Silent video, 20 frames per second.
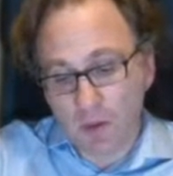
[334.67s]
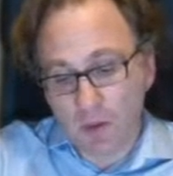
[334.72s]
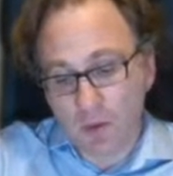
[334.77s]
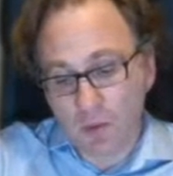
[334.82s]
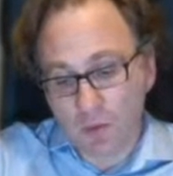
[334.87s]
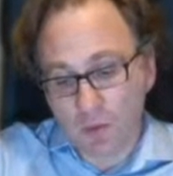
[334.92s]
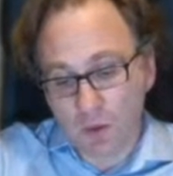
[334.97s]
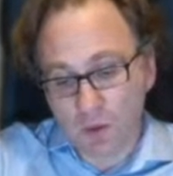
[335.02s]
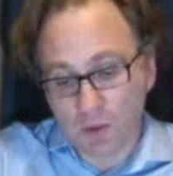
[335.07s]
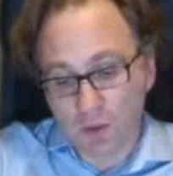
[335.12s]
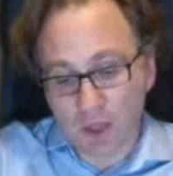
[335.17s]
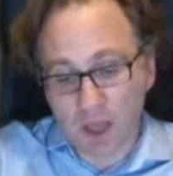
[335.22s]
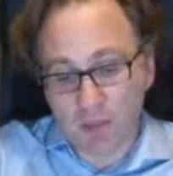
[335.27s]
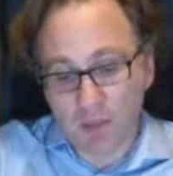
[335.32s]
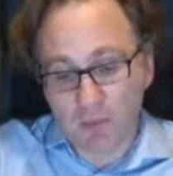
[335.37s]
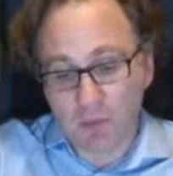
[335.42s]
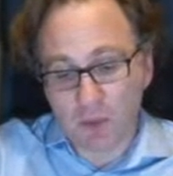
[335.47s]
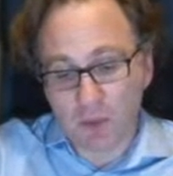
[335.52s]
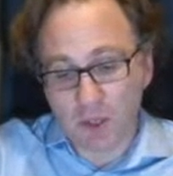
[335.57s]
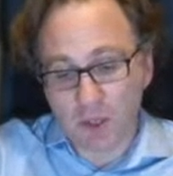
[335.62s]
so what
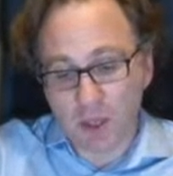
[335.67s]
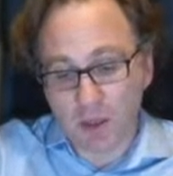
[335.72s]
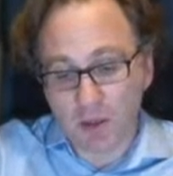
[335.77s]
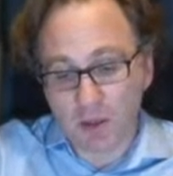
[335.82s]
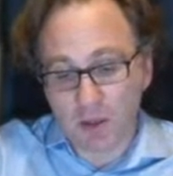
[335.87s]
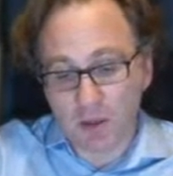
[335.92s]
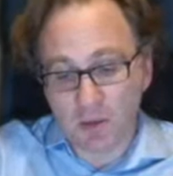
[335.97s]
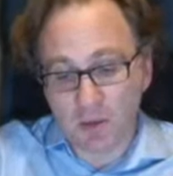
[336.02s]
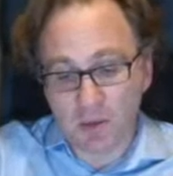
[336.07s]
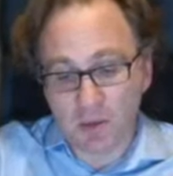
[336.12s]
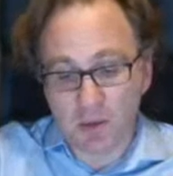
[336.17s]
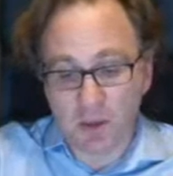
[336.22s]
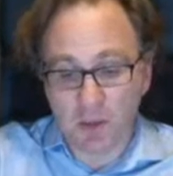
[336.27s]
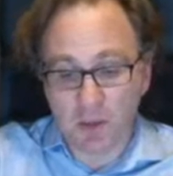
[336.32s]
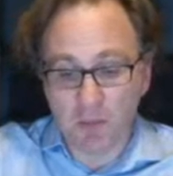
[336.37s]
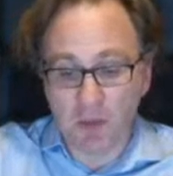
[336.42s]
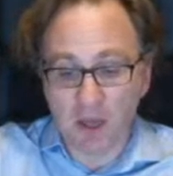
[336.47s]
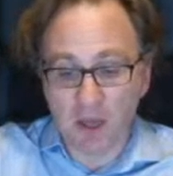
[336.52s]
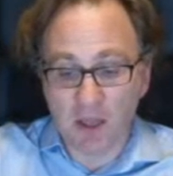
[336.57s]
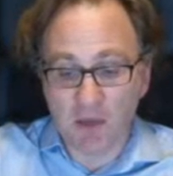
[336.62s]
happened was that
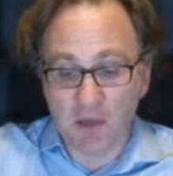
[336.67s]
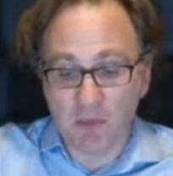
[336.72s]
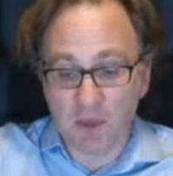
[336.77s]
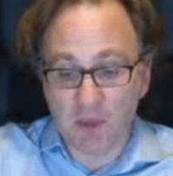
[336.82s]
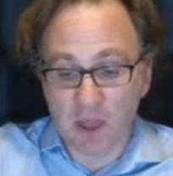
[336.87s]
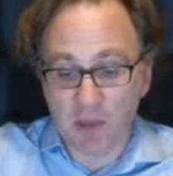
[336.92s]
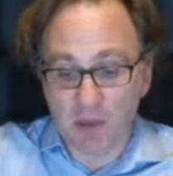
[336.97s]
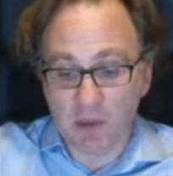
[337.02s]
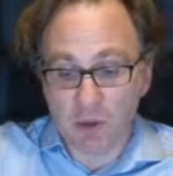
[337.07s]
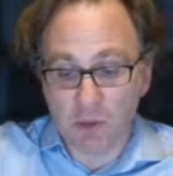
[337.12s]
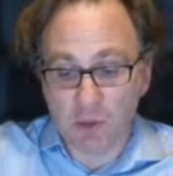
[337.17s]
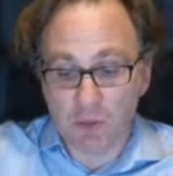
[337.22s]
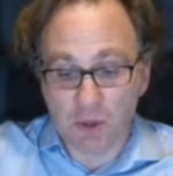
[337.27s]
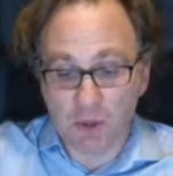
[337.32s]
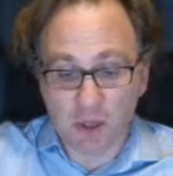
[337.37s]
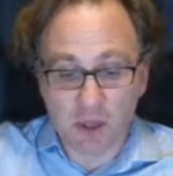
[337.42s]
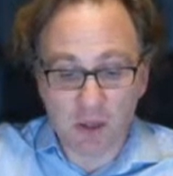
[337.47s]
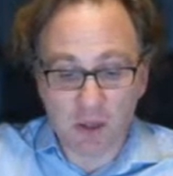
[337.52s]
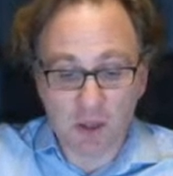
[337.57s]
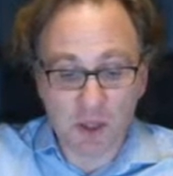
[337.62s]
DeepMind have been able to
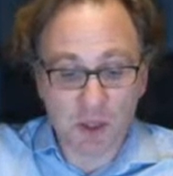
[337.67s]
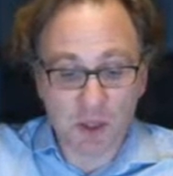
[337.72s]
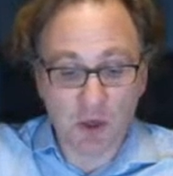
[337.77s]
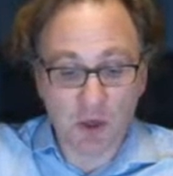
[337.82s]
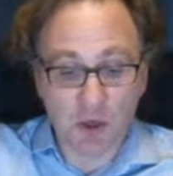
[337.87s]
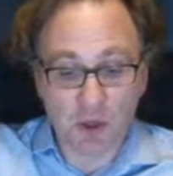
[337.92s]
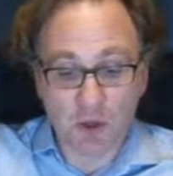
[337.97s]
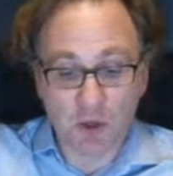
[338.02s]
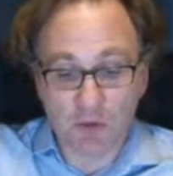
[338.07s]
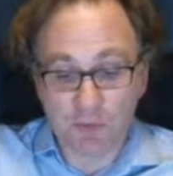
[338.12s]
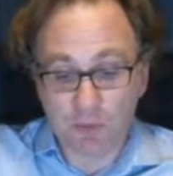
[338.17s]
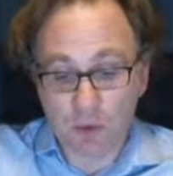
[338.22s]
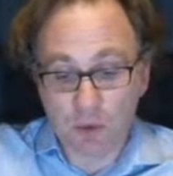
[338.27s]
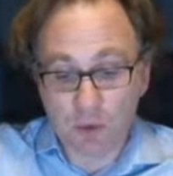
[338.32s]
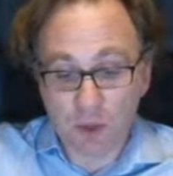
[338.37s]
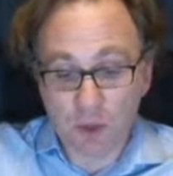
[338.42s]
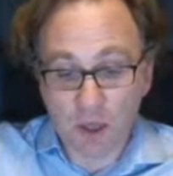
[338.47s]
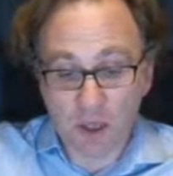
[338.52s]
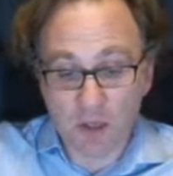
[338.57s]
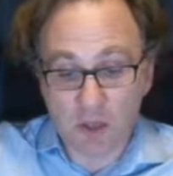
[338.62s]
predict the structure of
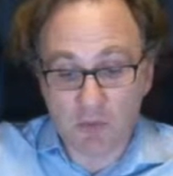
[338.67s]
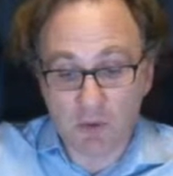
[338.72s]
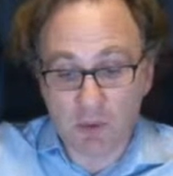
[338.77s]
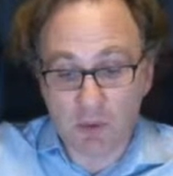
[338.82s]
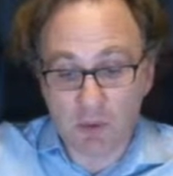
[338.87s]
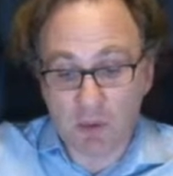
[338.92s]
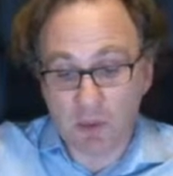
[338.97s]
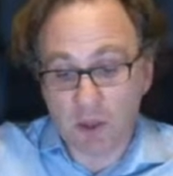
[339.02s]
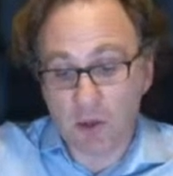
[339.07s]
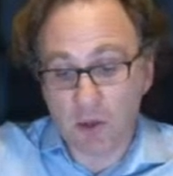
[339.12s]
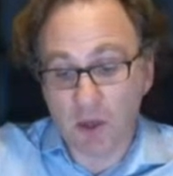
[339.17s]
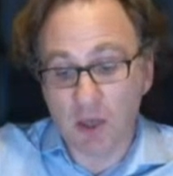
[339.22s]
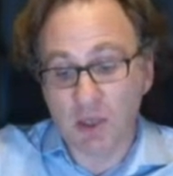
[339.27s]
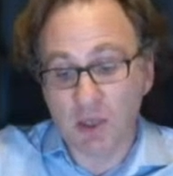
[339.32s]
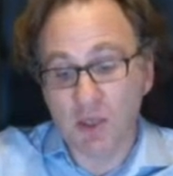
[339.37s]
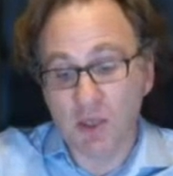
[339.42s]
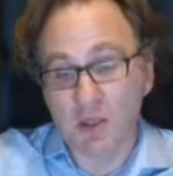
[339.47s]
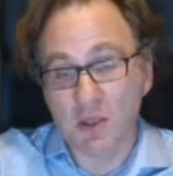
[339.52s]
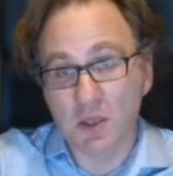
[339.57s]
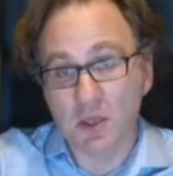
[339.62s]
proteins from amino
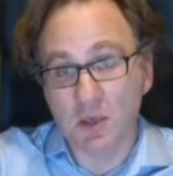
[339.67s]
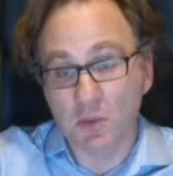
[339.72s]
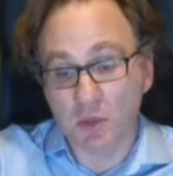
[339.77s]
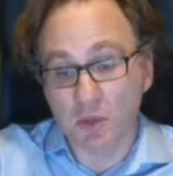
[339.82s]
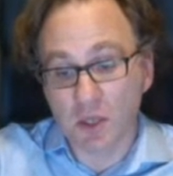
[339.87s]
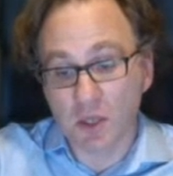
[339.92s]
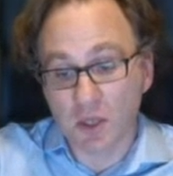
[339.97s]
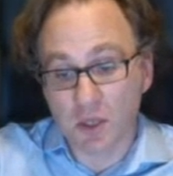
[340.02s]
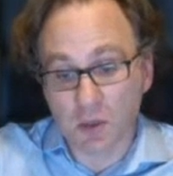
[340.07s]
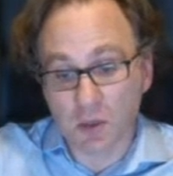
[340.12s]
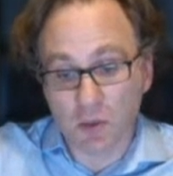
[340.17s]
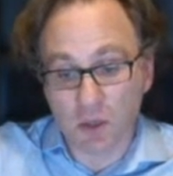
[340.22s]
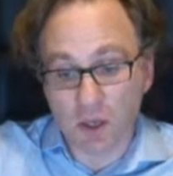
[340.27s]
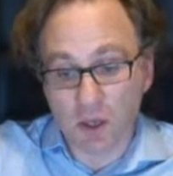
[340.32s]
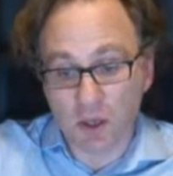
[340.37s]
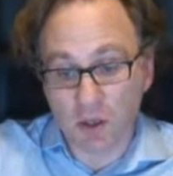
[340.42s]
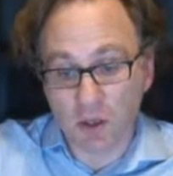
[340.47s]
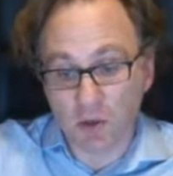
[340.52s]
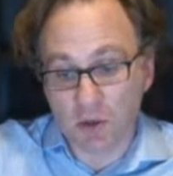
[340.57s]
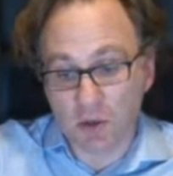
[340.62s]
acid sequences to an
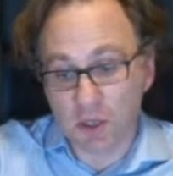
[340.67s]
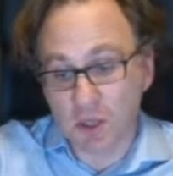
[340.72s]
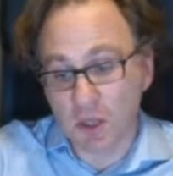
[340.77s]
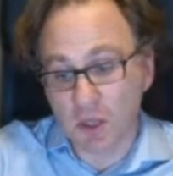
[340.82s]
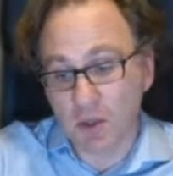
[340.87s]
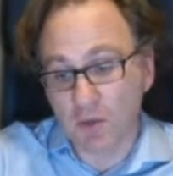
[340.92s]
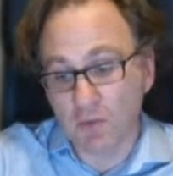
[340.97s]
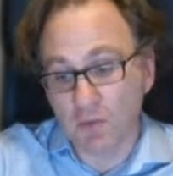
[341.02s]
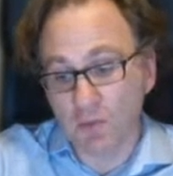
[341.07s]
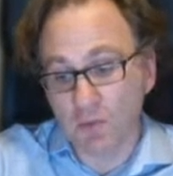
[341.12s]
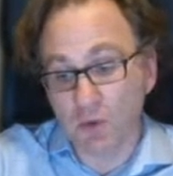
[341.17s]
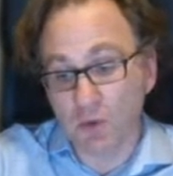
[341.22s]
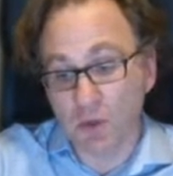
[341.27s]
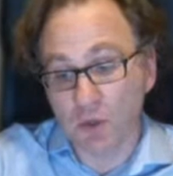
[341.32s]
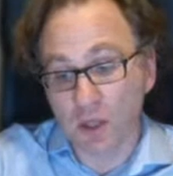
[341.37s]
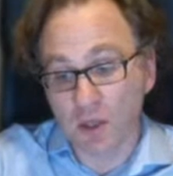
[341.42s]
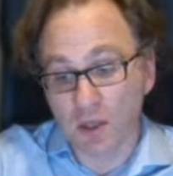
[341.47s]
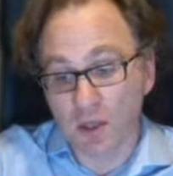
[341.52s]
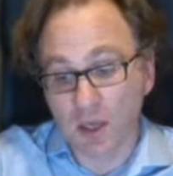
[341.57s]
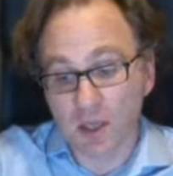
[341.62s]
accuracy of more
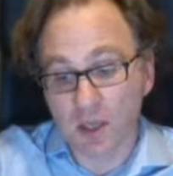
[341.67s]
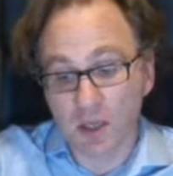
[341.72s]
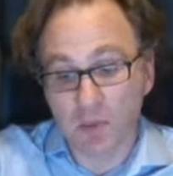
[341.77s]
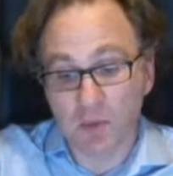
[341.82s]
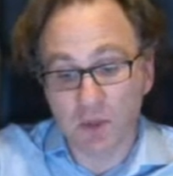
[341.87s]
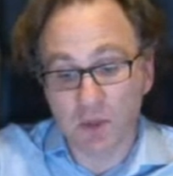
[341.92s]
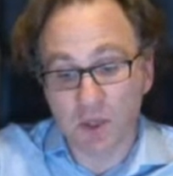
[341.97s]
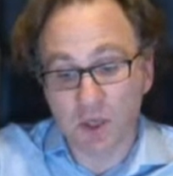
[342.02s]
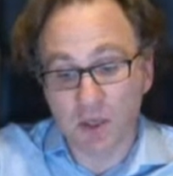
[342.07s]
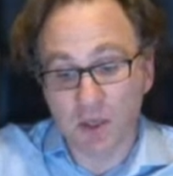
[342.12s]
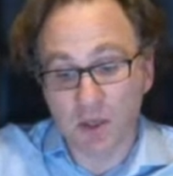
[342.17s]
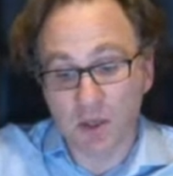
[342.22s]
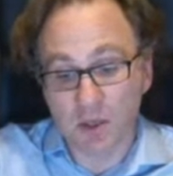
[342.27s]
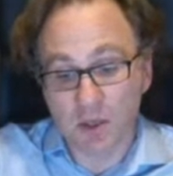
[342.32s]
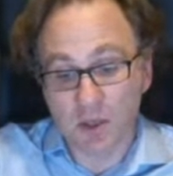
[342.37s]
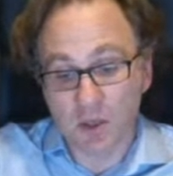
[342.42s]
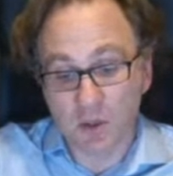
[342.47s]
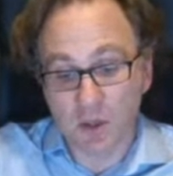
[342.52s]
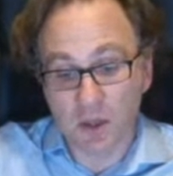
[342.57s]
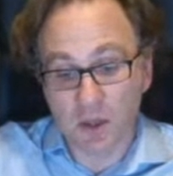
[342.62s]
than 90%.
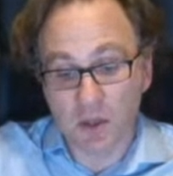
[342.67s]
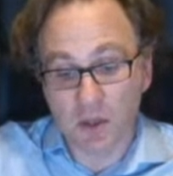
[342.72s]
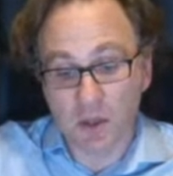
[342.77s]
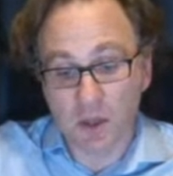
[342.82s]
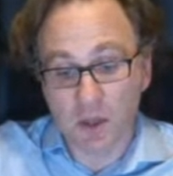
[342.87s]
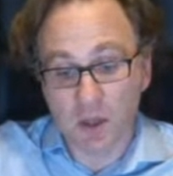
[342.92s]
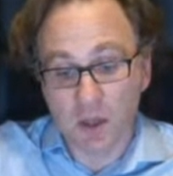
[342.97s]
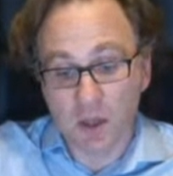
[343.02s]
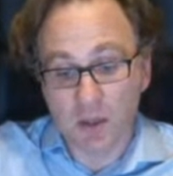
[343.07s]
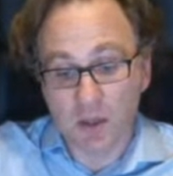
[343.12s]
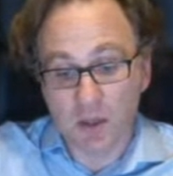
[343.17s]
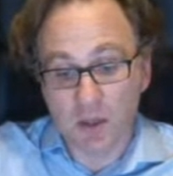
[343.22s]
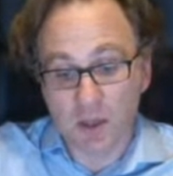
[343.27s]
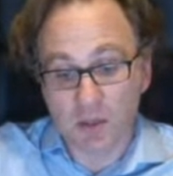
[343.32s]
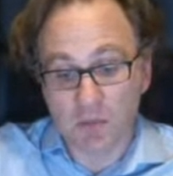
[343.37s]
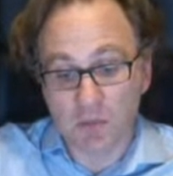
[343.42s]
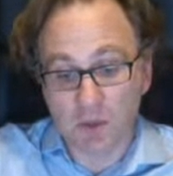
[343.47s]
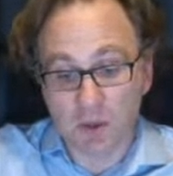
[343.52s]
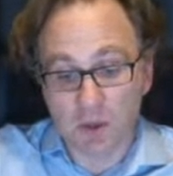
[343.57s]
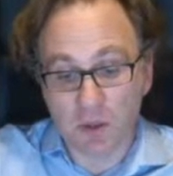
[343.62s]
So
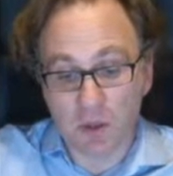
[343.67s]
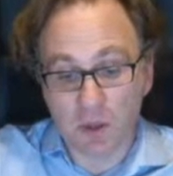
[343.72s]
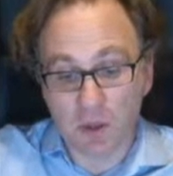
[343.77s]
that's what,